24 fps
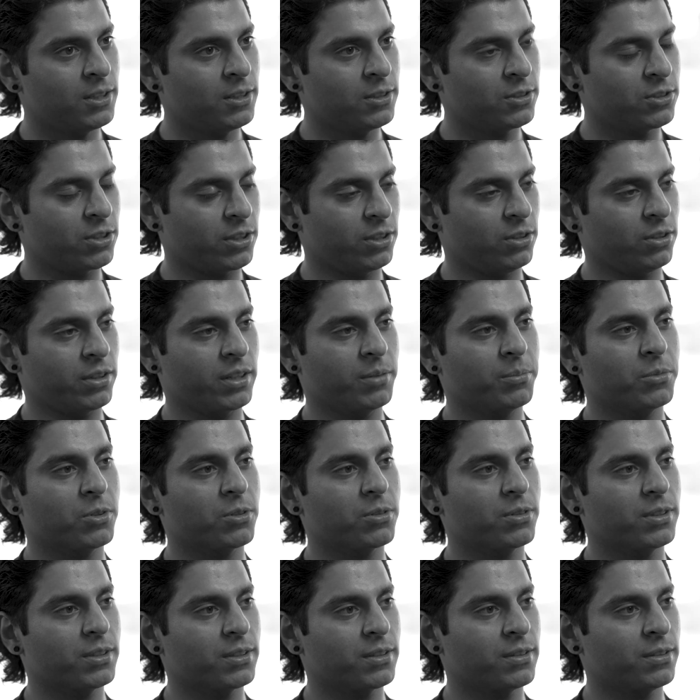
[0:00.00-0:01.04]
Started looking
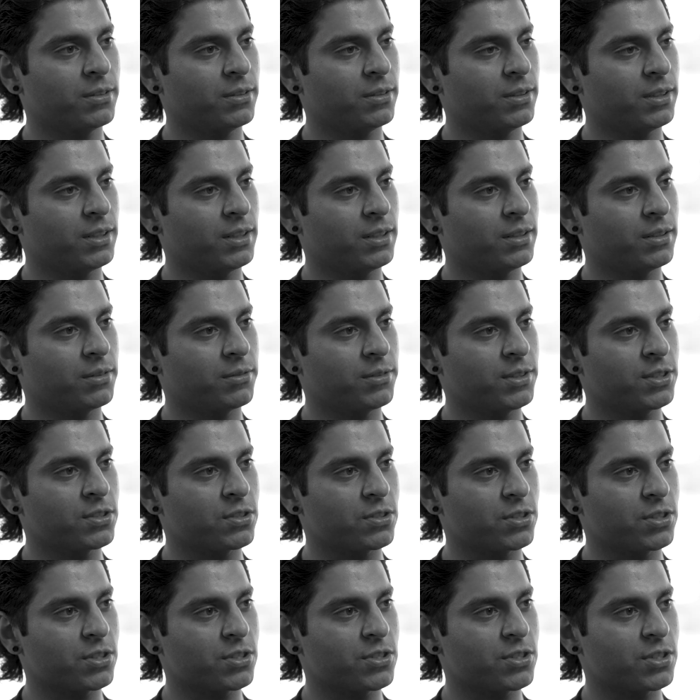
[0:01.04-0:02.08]
more into it and the
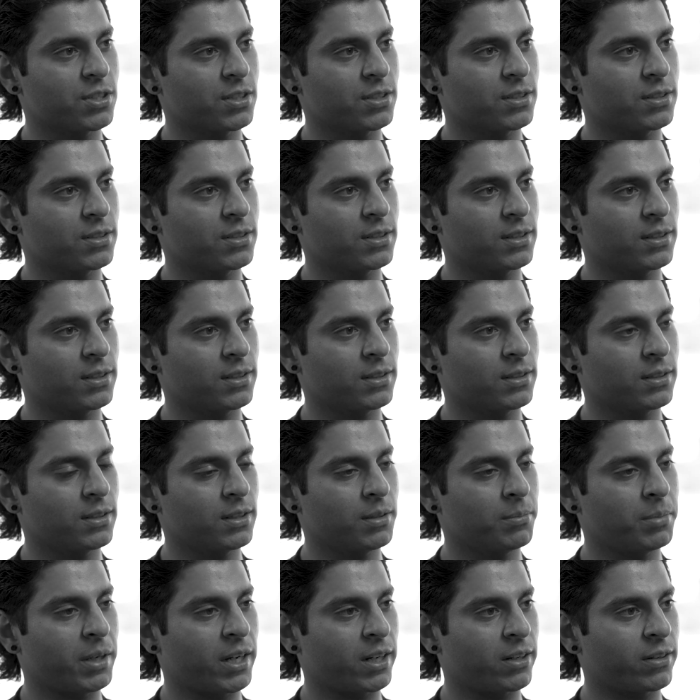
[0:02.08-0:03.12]
research and the
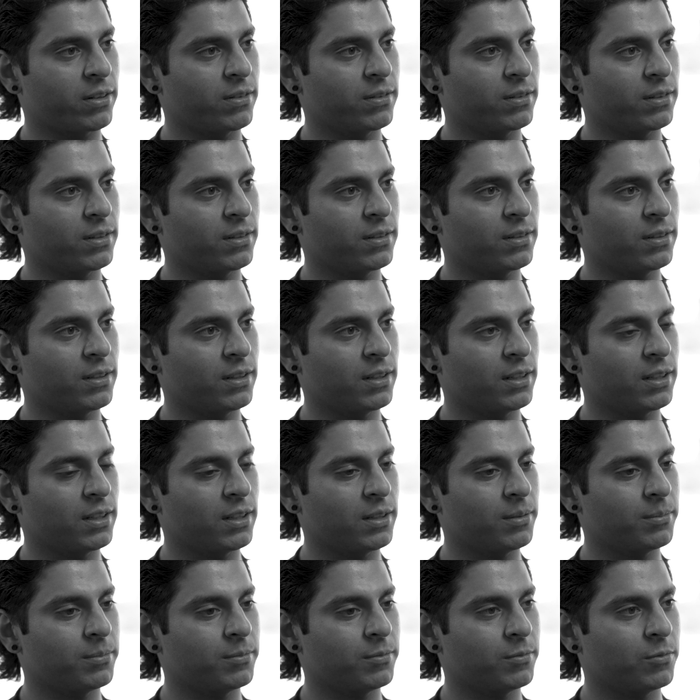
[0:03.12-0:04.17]
background,
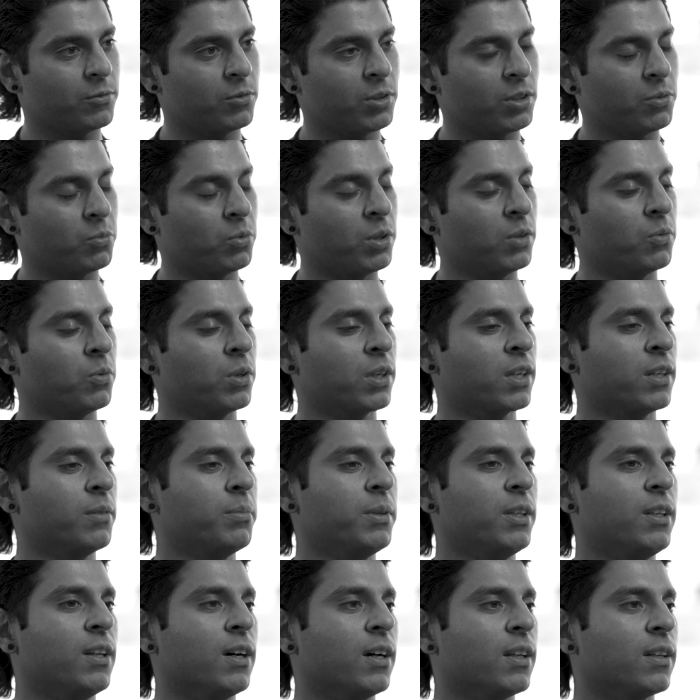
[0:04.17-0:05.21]
what could
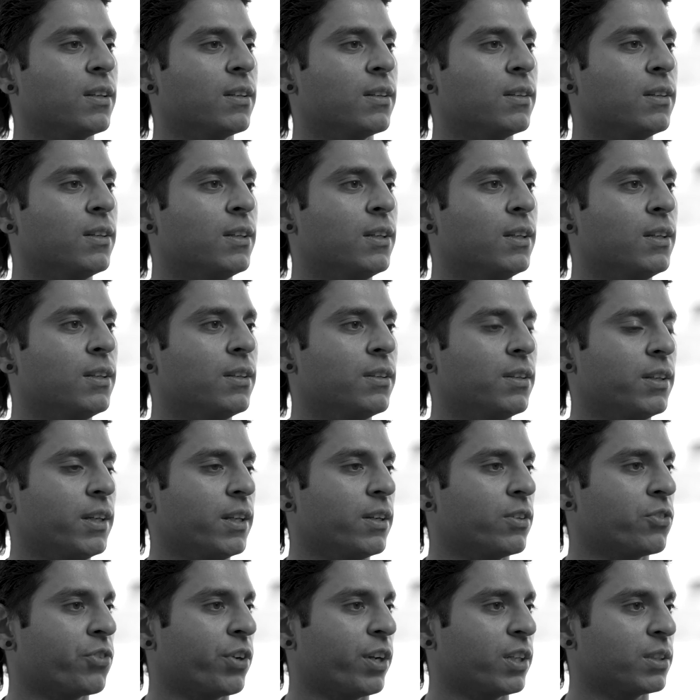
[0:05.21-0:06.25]
be done to get
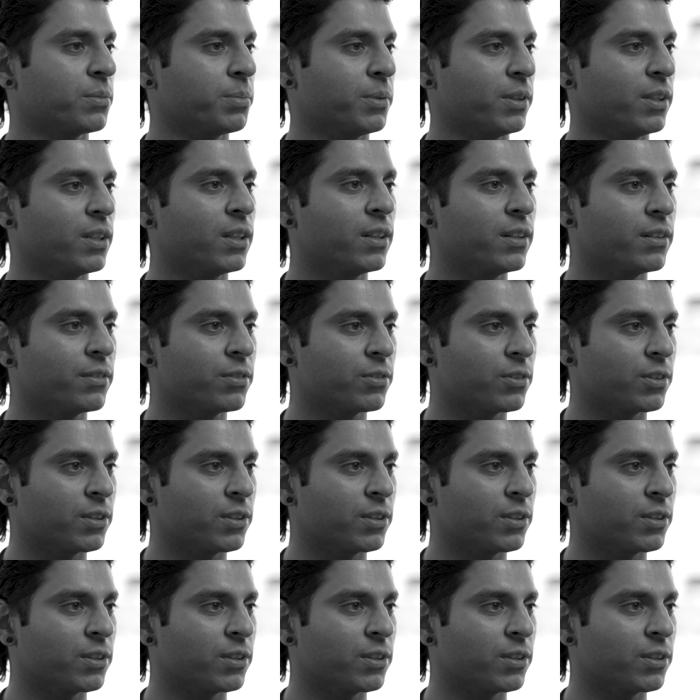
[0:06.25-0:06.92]
a transplant here for